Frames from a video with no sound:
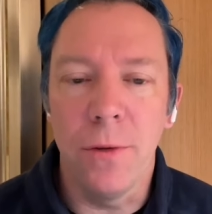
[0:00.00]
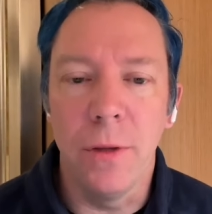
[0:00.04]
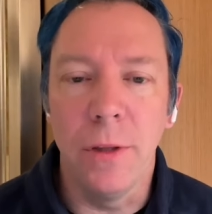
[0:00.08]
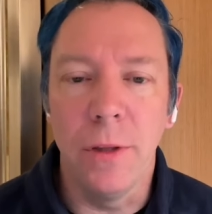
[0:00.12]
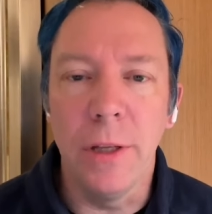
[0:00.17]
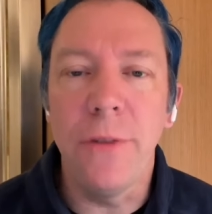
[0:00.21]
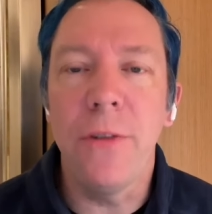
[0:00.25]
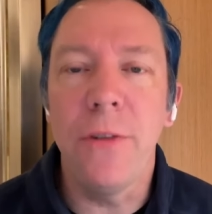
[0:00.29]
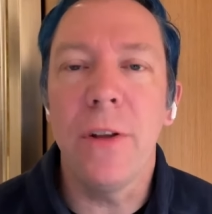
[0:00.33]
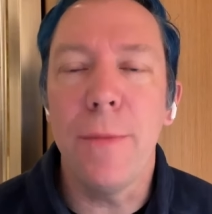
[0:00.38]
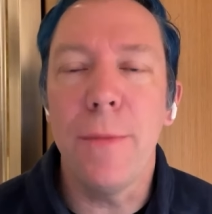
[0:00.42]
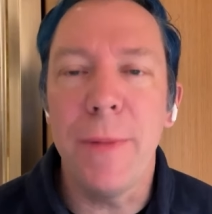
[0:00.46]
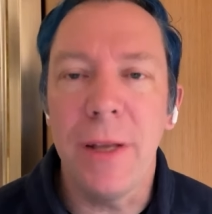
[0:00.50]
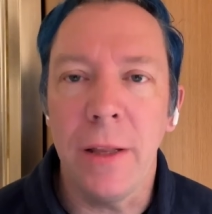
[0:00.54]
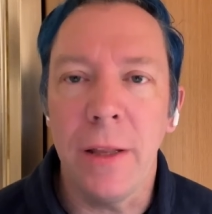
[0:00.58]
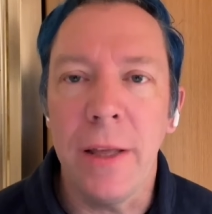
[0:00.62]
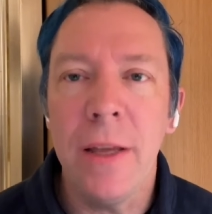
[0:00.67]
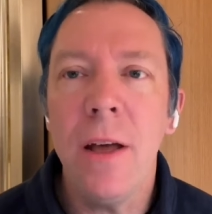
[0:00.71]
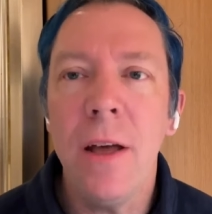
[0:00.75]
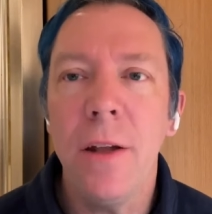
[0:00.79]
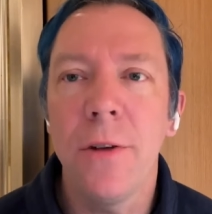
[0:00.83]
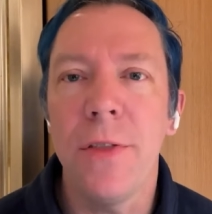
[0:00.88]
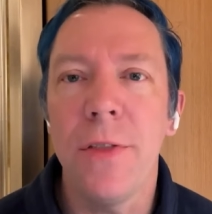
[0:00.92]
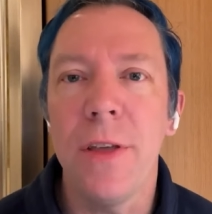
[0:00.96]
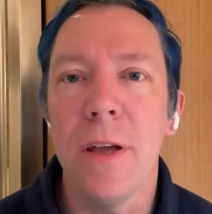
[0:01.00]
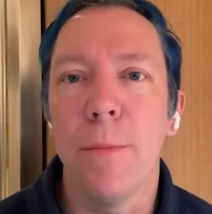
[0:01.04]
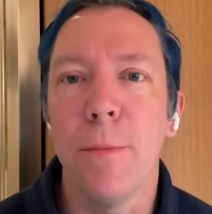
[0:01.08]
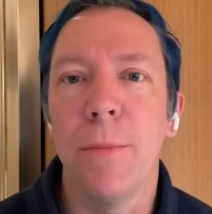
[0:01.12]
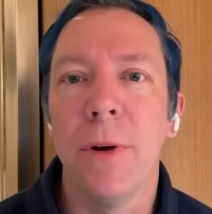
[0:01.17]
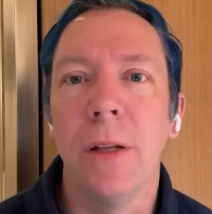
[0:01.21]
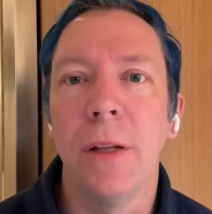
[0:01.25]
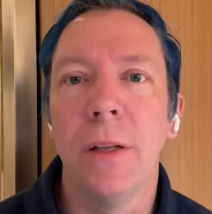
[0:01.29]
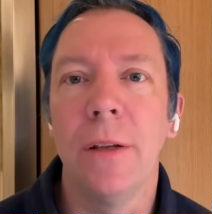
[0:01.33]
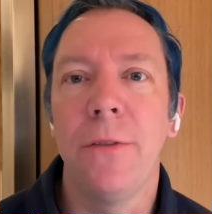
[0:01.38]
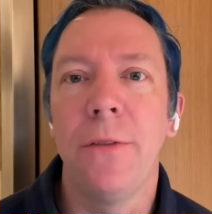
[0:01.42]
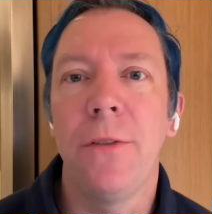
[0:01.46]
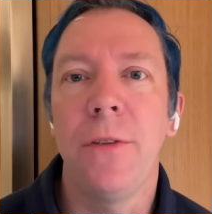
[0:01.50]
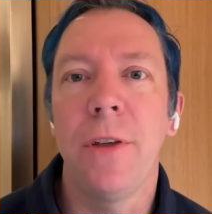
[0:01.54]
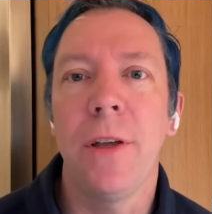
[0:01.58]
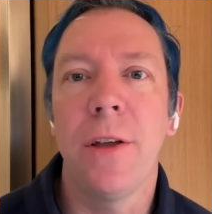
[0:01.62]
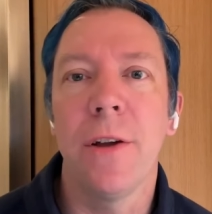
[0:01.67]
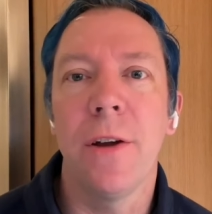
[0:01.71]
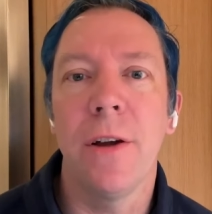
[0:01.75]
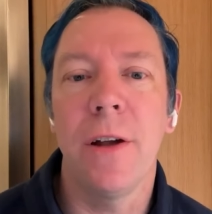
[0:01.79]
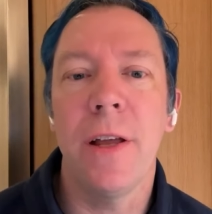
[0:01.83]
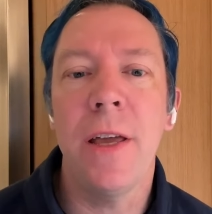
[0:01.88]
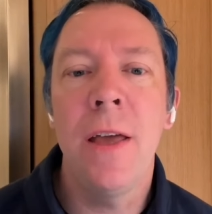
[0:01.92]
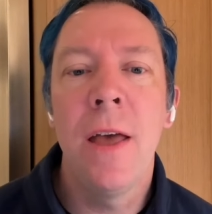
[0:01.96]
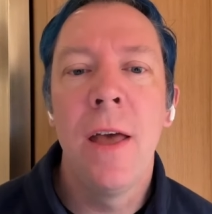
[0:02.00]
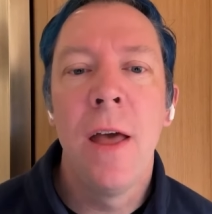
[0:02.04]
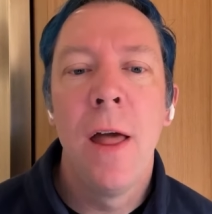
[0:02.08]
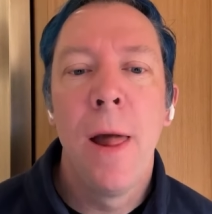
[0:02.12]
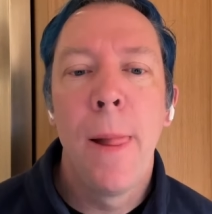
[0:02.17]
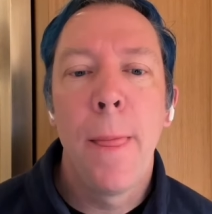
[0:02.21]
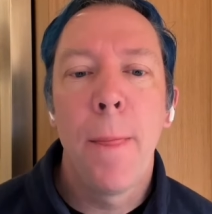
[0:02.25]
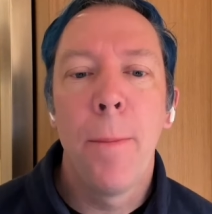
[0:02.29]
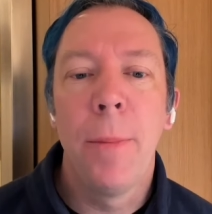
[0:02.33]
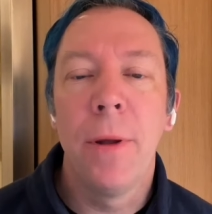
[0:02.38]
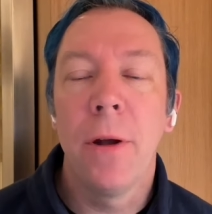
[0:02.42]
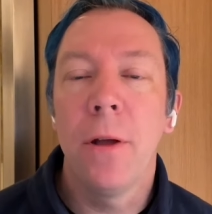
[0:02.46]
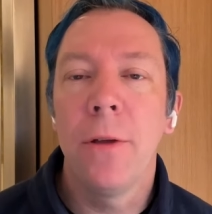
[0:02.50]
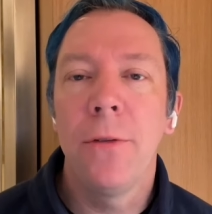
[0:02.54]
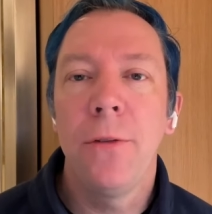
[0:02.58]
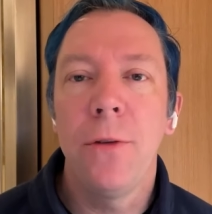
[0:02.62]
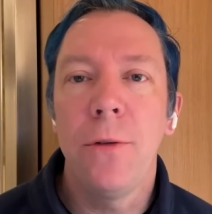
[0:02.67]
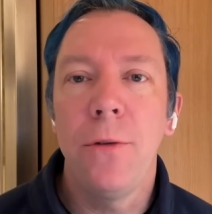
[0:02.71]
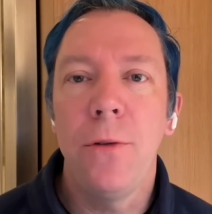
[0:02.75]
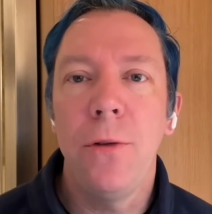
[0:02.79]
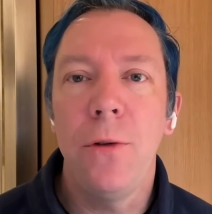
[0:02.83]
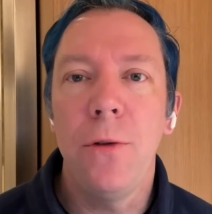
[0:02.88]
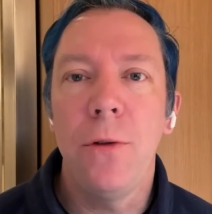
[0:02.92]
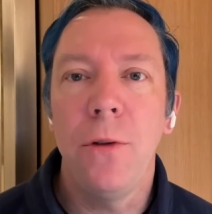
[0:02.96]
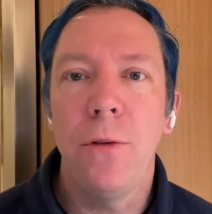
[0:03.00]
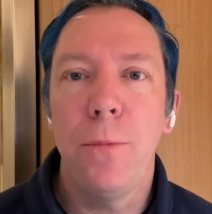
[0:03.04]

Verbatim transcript: legitimately under the umbrella of security, but also too mm-hmm.